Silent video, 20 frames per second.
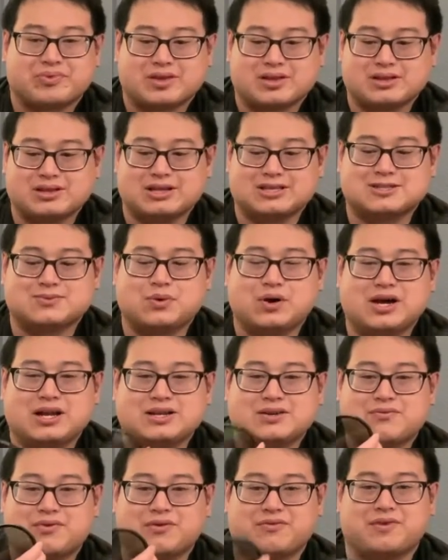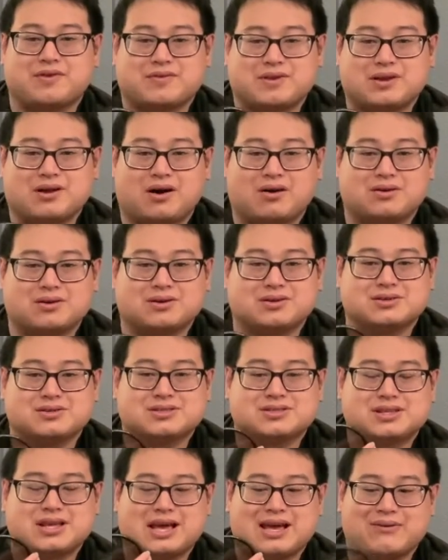this one for
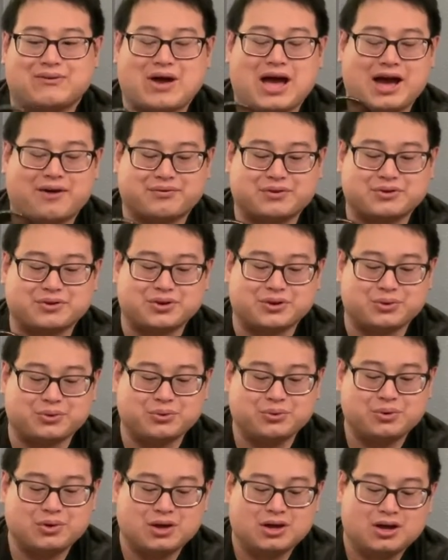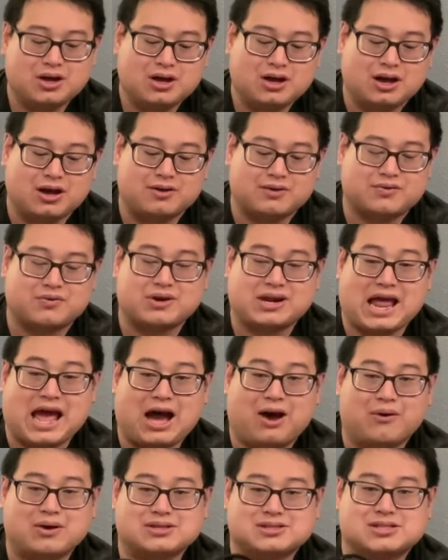$50 it will have to do for
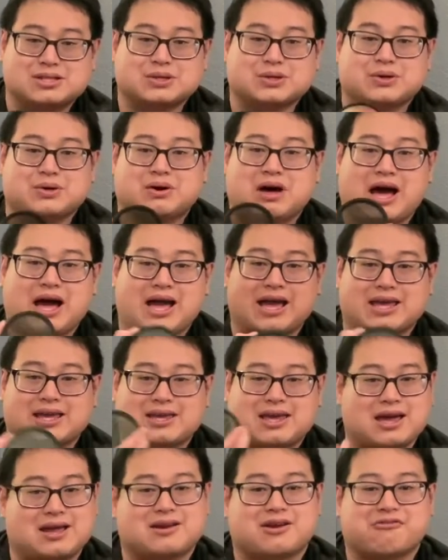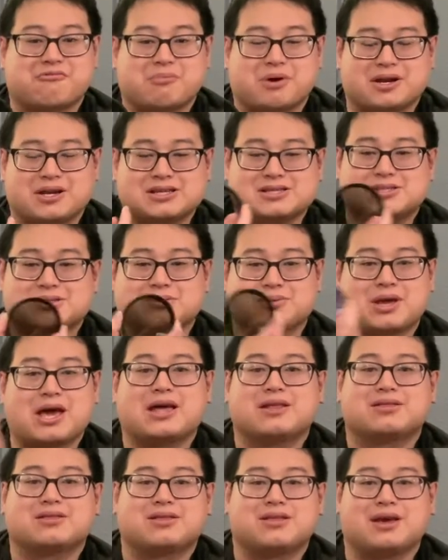now until I get enough money to
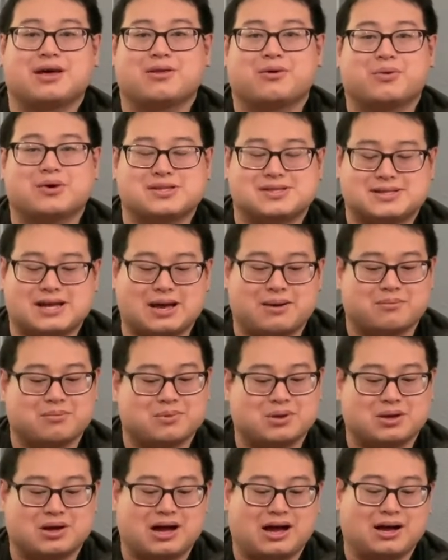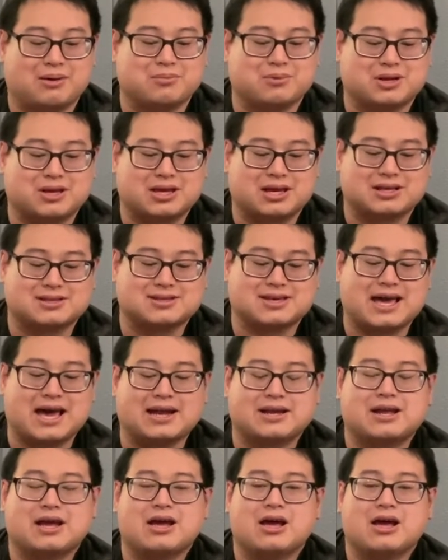get the other ones I'm looking to get.